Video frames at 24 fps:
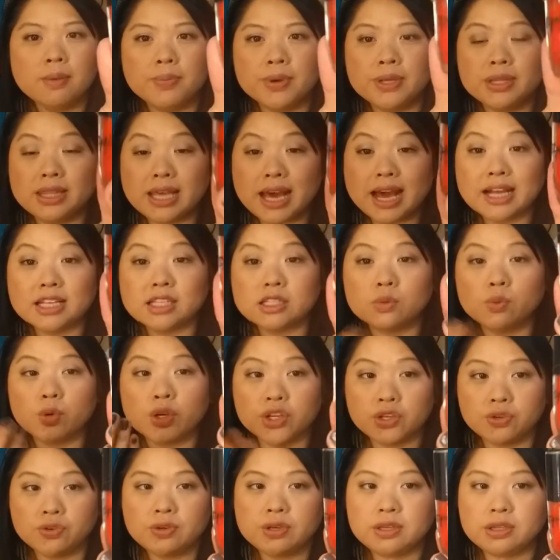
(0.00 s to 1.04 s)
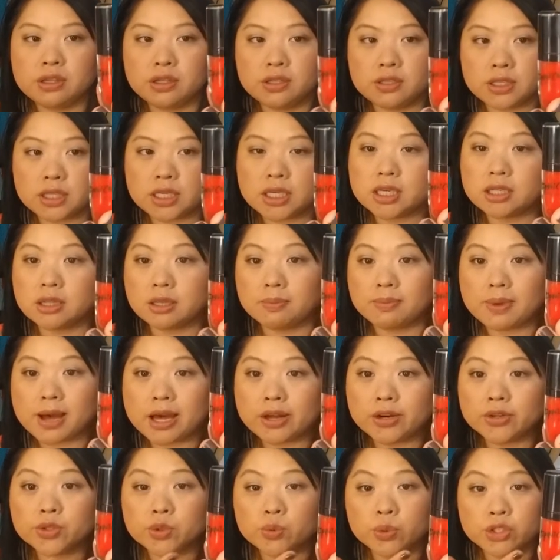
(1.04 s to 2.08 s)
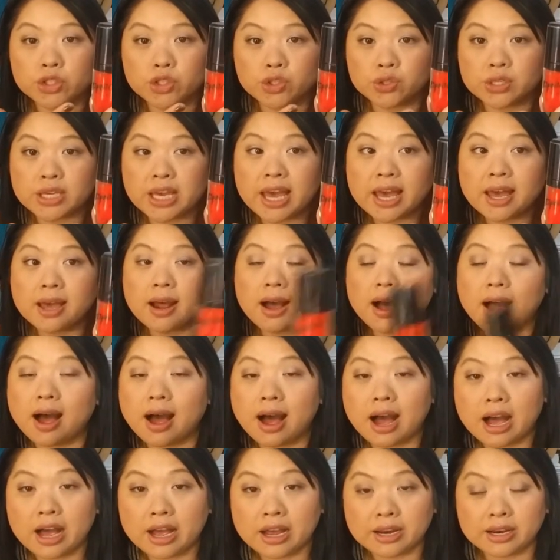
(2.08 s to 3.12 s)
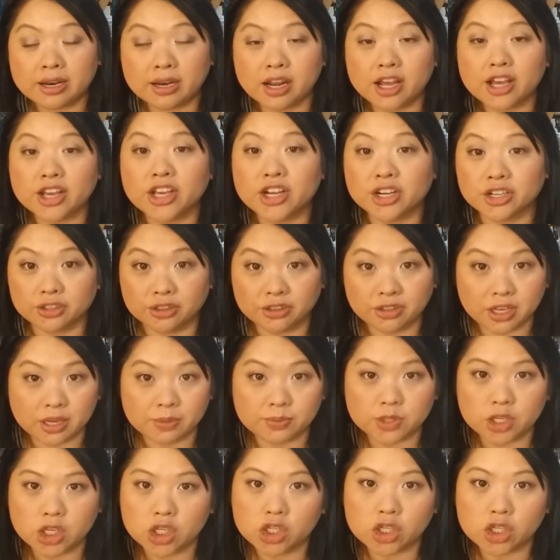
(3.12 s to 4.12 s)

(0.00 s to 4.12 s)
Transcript: but that's what you see in the bottles, what you get on your lips.